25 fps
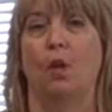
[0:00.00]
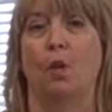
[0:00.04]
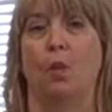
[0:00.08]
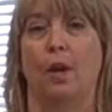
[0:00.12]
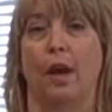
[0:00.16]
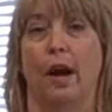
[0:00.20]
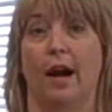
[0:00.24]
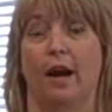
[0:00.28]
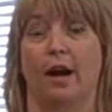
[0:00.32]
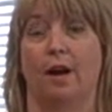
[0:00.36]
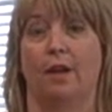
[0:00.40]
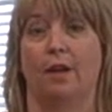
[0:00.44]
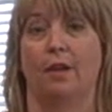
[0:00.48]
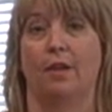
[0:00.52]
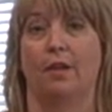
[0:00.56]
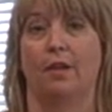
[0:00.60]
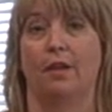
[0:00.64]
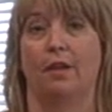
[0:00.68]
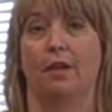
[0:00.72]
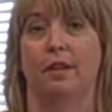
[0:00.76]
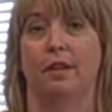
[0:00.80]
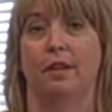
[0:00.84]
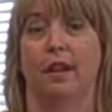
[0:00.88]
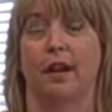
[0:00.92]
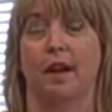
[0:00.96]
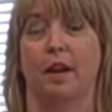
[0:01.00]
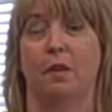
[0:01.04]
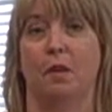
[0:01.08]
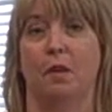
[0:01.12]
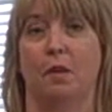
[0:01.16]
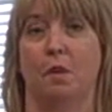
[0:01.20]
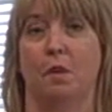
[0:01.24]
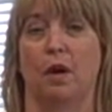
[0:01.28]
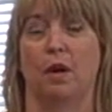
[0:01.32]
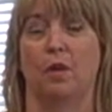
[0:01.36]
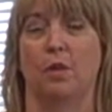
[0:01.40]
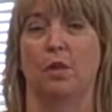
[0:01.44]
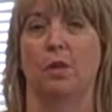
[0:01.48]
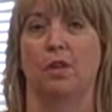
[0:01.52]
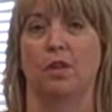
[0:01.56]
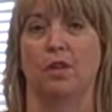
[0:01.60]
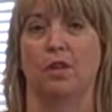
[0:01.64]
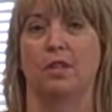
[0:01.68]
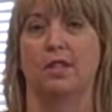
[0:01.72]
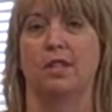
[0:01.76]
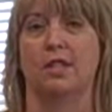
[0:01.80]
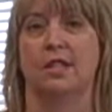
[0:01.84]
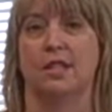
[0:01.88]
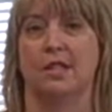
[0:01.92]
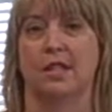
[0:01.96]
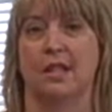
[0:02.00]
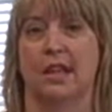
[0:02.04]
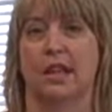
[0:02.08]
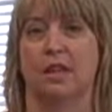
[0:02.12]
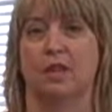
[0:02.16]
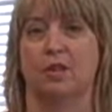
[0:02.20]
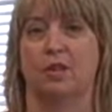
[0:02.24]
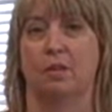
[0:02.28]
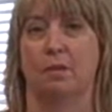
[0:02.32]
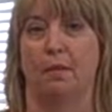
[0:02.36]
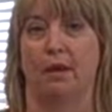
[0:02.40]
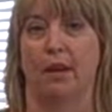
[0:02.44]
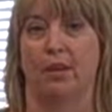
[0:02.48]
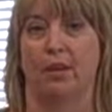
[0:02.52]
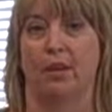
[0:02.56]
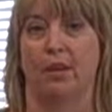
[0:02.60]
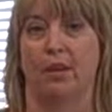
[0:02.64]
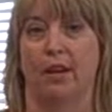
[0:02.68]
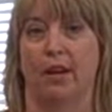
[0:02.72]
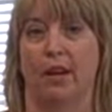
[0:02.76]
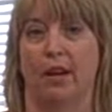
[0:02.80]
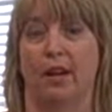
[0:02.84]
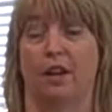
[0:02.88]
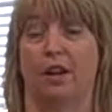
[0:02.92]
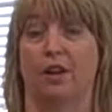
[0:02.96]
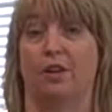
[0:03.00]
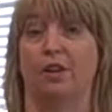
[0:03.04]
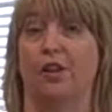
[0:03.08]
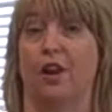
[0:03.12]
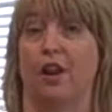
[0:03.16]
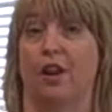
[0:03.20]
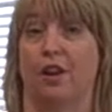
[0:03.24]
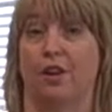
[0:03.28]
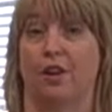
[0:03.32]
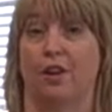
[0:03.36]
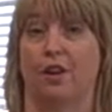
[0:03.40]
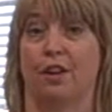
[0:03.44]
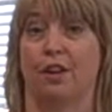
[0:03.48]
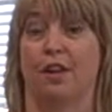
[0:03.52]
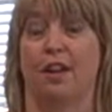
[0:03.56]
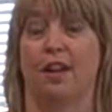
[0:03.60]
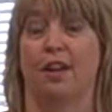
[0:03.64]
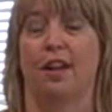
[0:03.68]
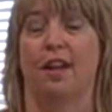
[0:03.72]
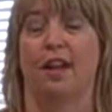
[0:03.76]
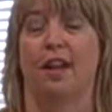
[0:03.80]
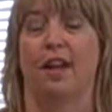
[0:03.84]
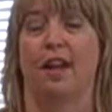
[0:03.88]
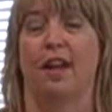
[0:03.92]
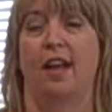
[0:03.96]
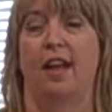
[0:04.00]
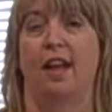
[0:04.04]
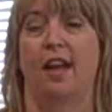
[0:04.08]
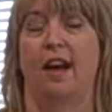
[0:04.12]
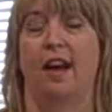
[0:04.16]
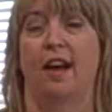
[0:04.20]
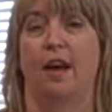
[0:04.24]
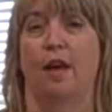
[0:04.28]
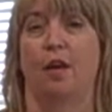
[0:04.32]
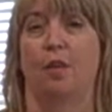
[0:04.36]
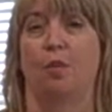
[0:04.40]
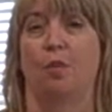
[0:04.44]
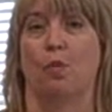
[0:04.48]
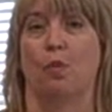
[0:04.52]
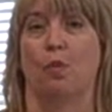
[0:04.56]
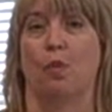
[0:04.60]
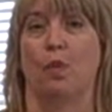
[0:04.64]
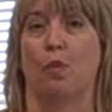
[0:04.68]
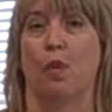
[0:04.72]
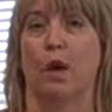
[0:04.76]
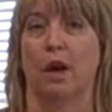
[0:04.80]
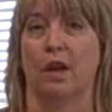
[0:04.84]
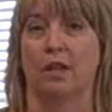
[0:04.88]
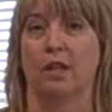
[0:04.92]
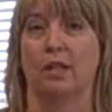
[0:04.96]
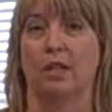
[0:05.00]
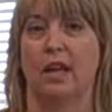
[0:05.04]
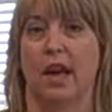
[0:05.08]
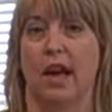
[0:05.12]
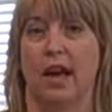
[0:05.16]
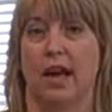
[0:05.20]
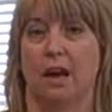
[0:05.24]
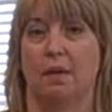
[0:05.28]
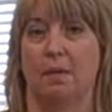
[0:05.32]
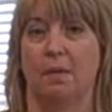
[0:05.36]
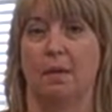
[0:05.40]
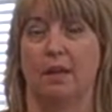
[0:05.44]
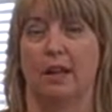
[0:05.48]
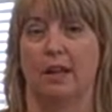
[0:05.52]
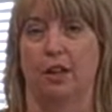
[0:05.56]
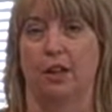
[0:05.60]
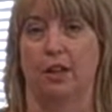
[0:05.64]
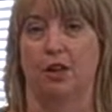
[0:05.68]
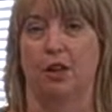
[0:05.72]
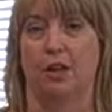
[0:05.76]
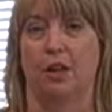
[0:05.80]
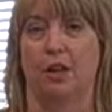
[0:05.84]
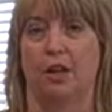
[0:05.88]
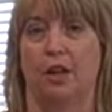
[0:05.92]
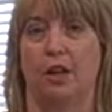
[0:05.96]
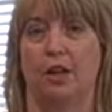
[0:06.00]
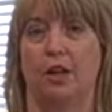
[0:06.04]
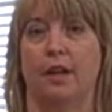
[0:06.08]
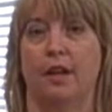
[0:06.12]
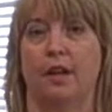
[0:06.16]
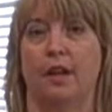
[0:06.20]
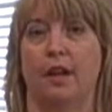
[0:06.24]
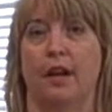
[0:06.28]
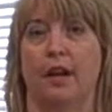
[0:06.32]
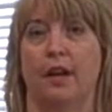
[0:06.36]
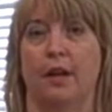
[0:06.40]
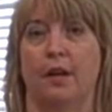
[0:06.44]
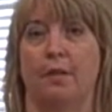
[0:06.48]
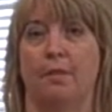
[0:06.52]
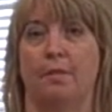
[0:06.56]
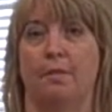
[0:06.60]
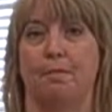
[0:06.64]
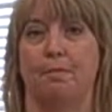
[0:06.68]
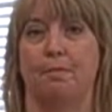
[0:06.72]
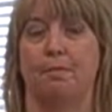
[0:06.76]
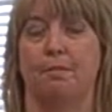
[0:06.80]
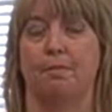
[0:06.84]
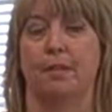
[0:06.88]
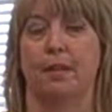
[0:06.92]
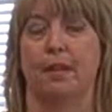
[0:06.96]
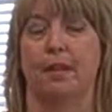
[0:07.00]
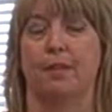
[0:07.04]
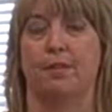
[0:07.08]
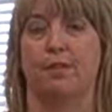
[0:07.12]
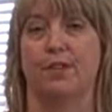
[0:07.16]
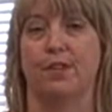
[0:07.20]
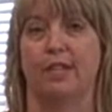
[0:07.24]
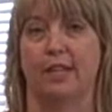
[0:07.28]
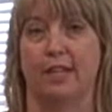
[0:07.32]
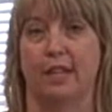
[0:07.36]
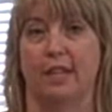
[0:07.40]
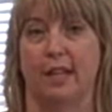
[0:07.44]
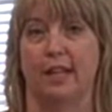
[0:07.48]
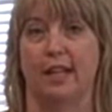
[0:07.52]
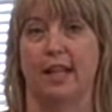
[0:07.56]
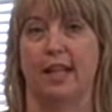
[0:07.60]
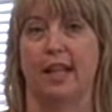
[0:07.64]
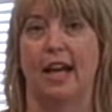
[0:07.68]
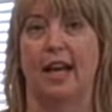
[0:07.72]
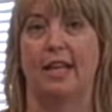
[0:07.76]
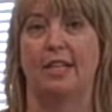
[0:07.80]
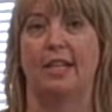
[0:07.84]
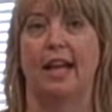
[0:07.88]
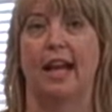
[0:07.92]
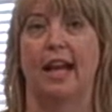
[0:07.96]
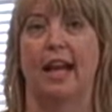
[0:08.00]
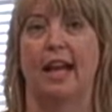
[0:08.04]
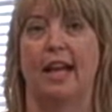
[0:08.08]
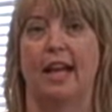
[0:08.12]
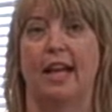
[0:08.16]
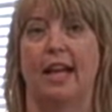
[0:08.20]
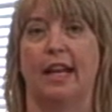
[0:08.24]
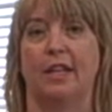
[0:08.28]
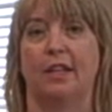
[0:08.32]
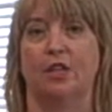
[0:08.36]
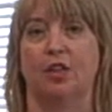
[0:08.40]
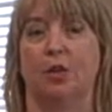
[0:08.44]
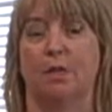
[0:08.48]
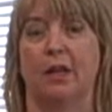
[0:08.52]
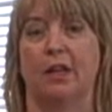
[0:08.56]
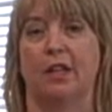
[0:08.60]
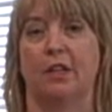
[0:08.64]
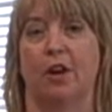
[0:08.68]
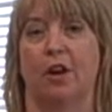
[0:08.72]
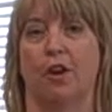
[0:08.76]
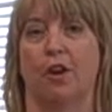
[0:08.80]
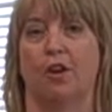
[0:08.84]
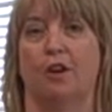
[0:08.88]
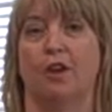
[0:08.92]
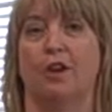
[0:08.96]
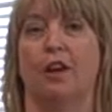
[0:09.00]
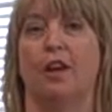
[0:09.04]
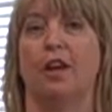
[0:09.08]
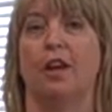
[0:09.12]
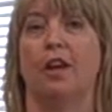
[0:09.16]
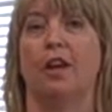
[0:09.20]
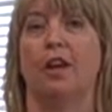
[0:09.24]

Wow. I mean, what words to say to a mother and a daughter. We walked out of Baylor facility that day, and I told my daughter,